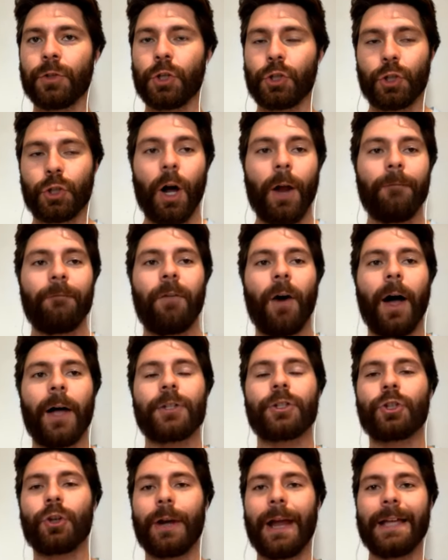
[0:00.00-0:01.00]
Deshaun
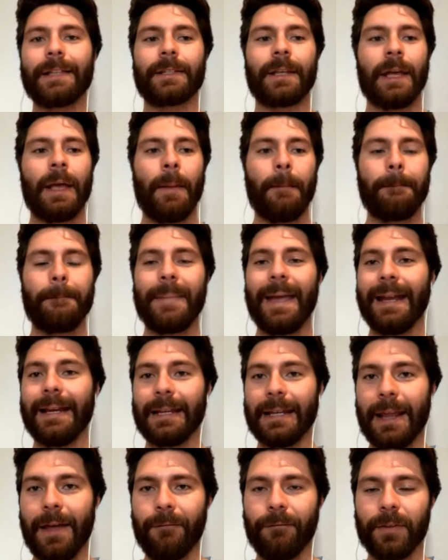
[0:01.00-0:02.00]
Foster has made
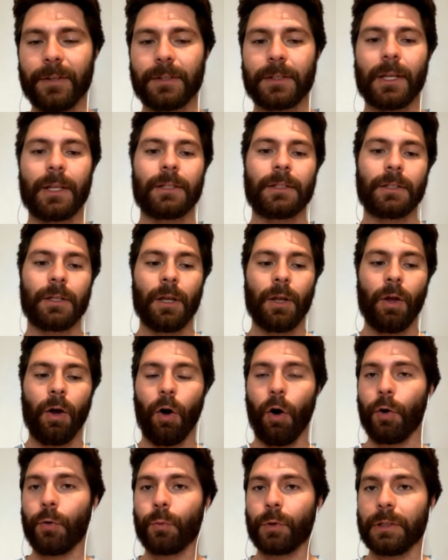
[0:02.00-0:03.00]
an emphasis
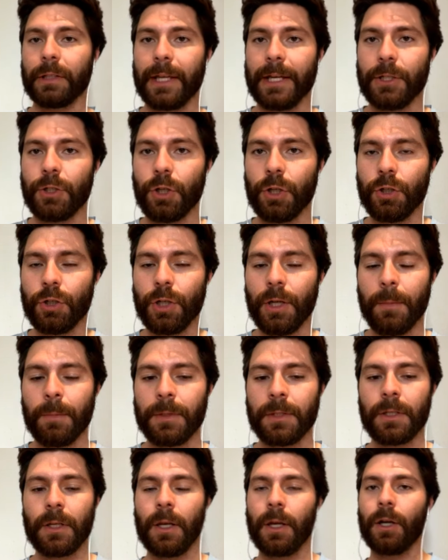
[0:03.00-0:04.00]
on
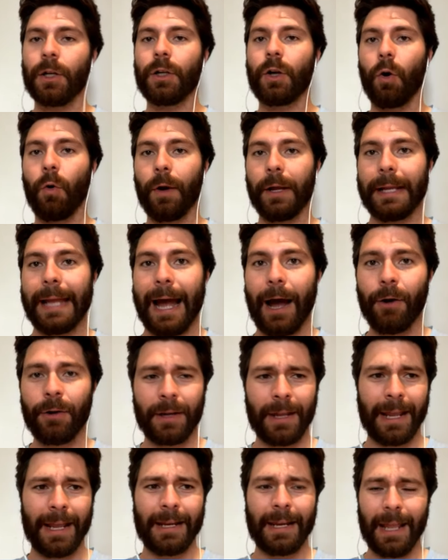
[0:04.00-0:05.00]
relationships, going
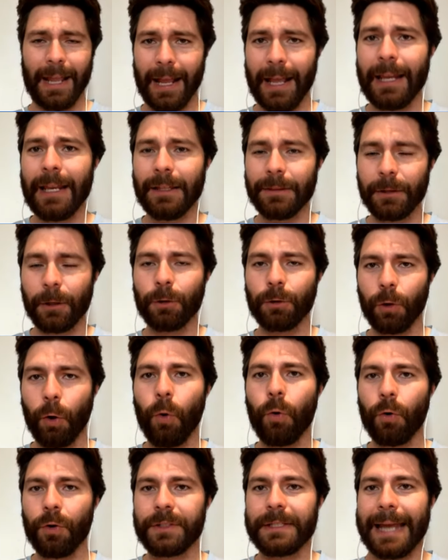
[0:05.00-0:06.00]
out and hitting the
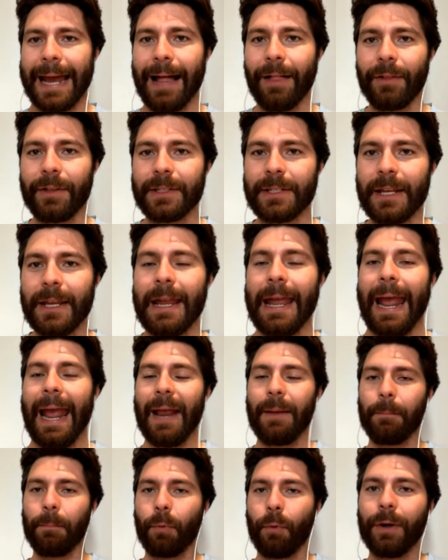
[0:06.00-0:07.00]
local talent
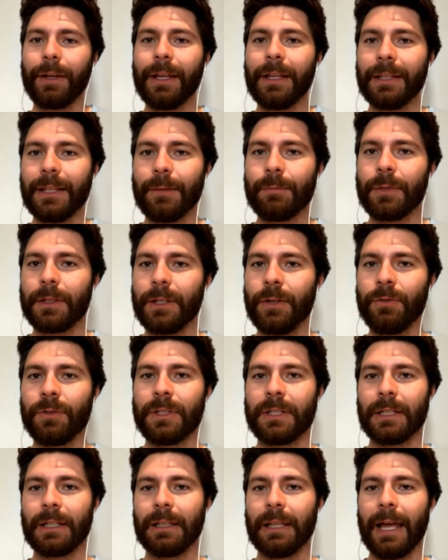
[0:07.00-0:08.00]
and bringing them to
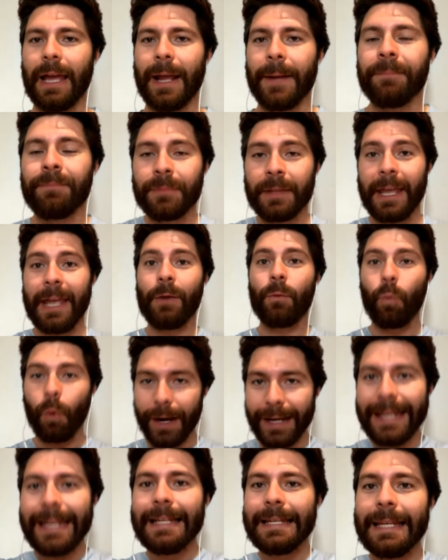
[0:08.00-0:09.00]
UCLA. And
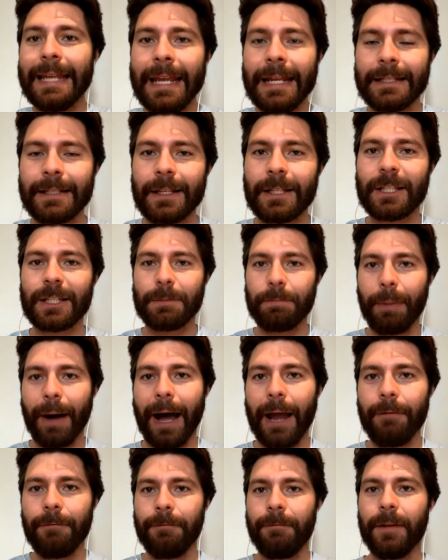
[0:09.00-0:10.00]
when he needs a
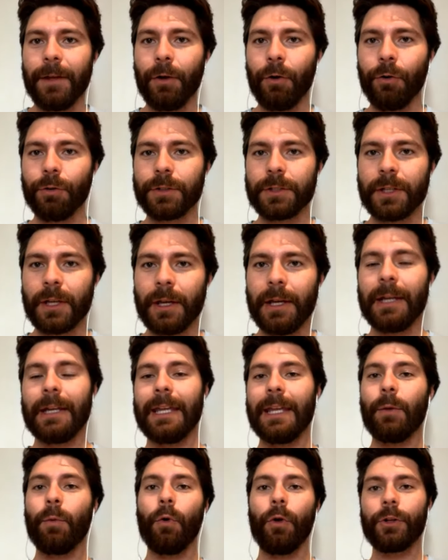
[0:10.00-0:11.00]
spot filled,
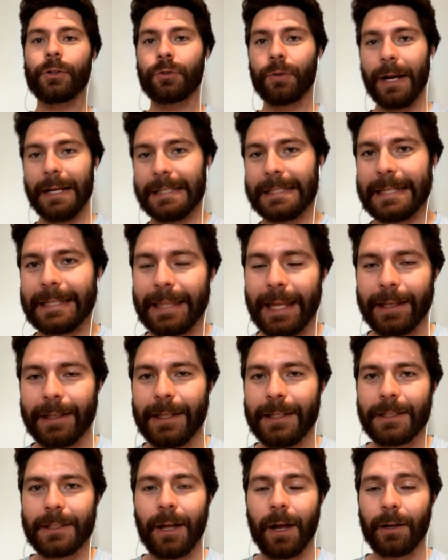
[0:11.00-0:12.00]
he will address it like
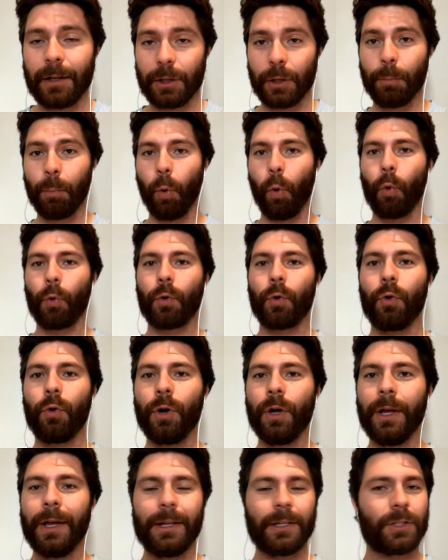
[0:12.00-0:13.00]
he's done in the
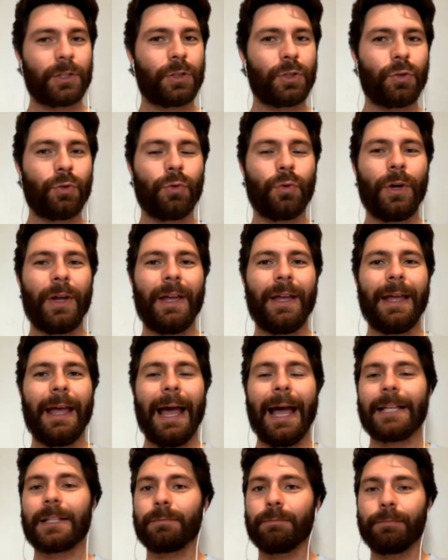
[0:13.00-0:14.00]
portal to,
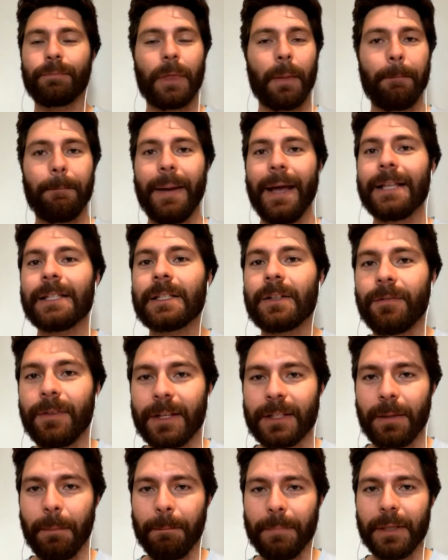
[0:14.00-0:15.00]
as the best of
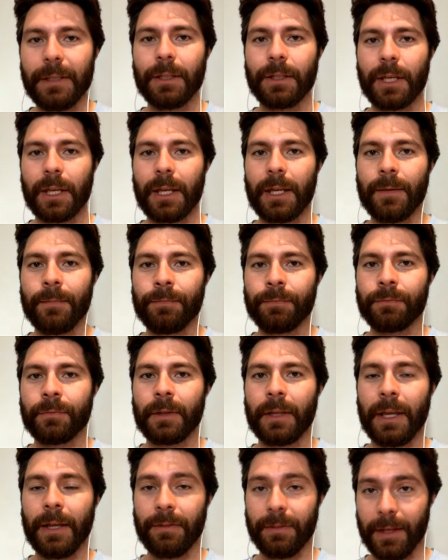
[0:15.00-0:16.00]
his ability,
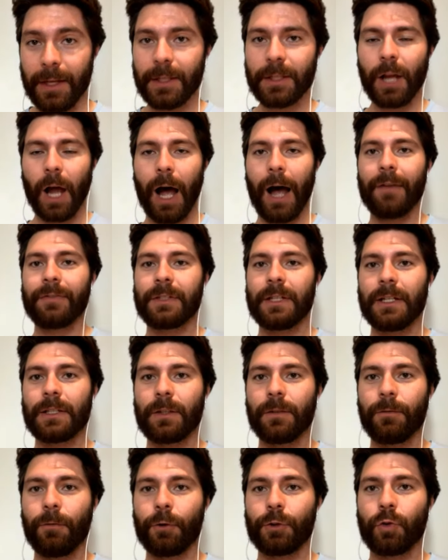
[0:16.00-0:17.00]
in this
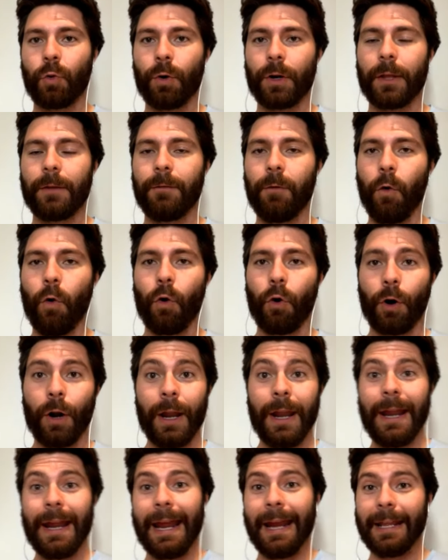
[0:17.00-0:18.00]
offseason for 24,
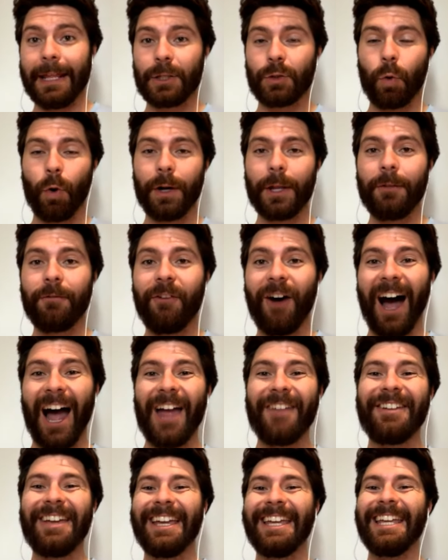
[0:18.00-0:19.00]
and in
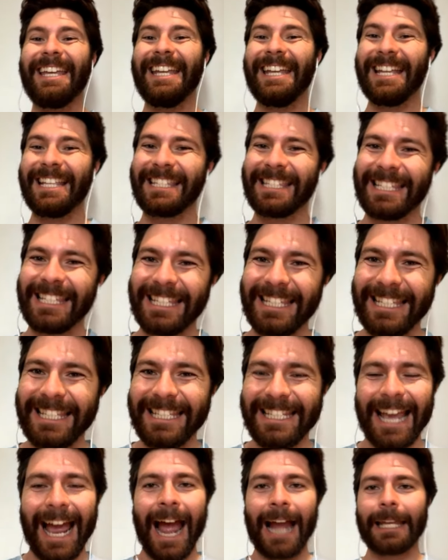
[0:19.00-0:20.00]
25, he is
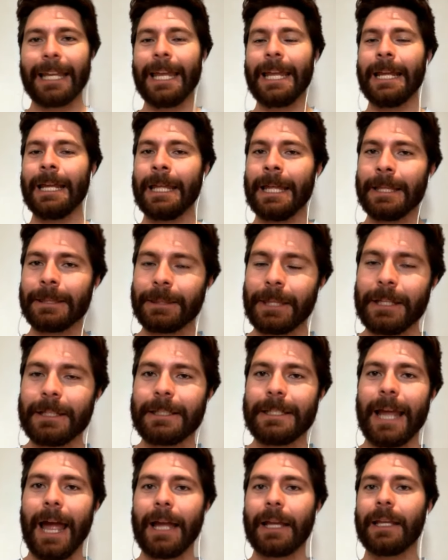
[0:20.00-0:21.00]
stacking the
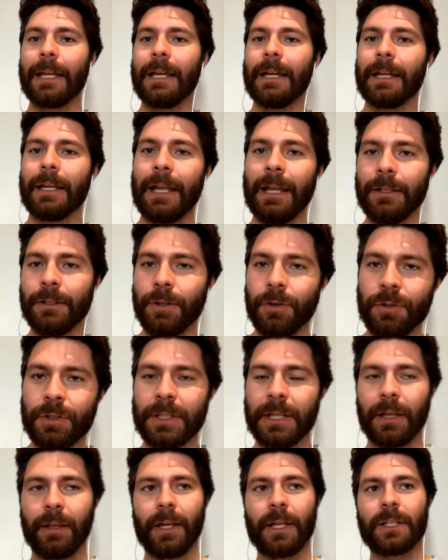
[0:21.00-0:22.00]
deck in
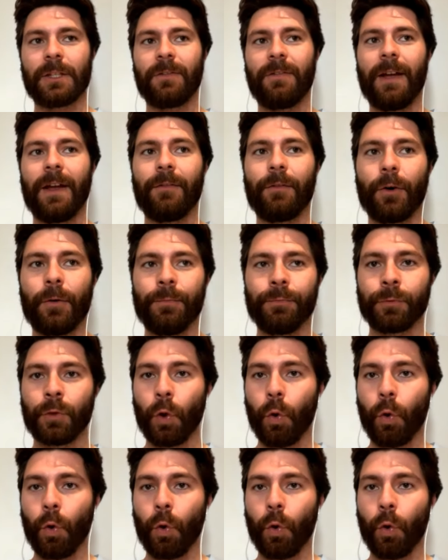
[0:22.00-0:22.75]
UCLA's favor,